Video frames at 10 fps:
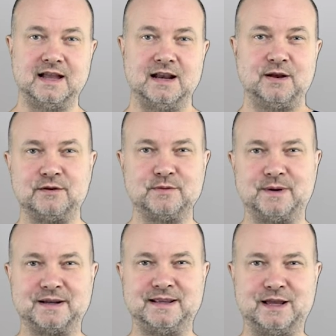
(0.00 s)
Hello
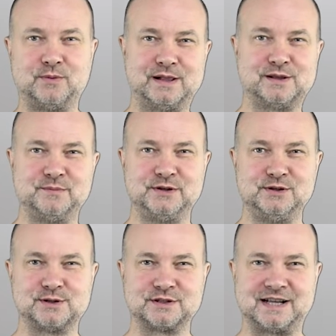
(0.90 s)
everybody and welcome to
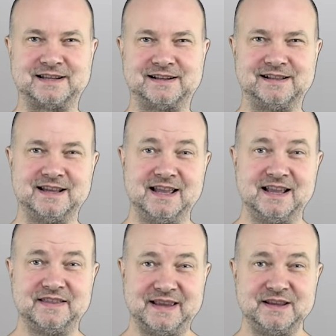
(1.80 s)
UroChannel.
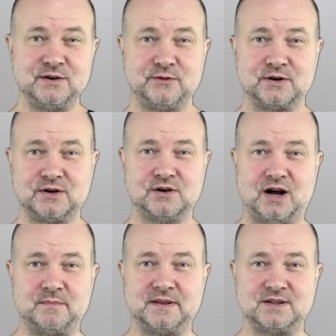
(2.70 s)
Thank you for your
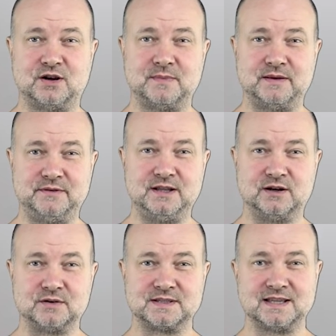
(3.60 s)
comments on my
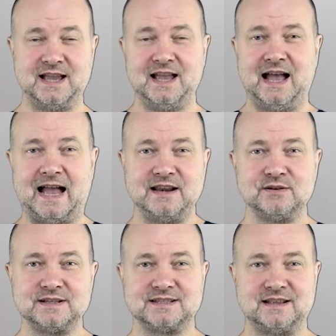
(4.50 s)
videos. I
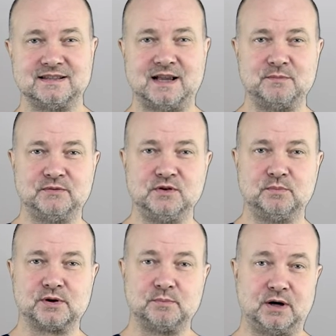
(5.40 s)
noticed that some of
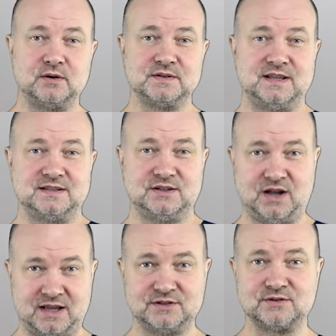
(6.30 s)
you proposed
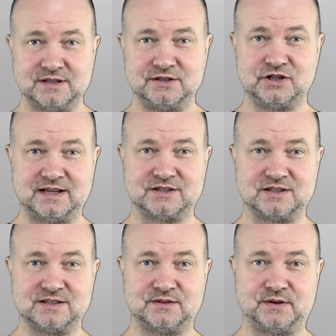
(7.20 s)
testosterone
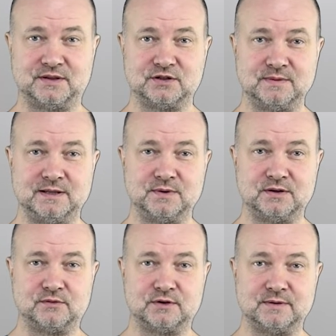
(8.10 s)
injections for the
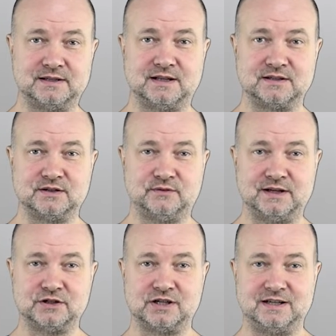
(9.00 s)
treatment of erectile
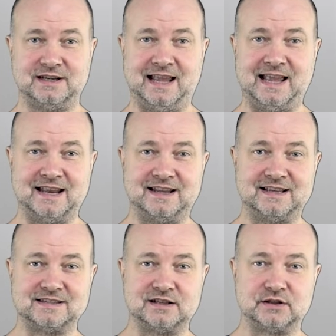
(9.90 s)
dysfunction and
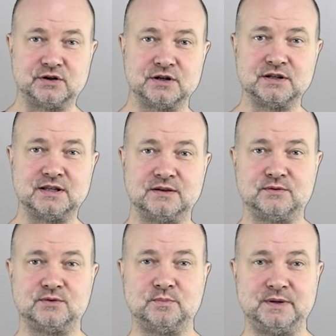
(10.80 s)
as
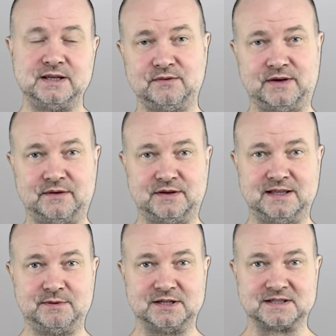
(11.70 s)
alternative to PDE5
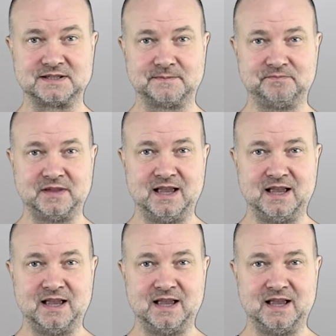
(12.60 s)
inhibitors.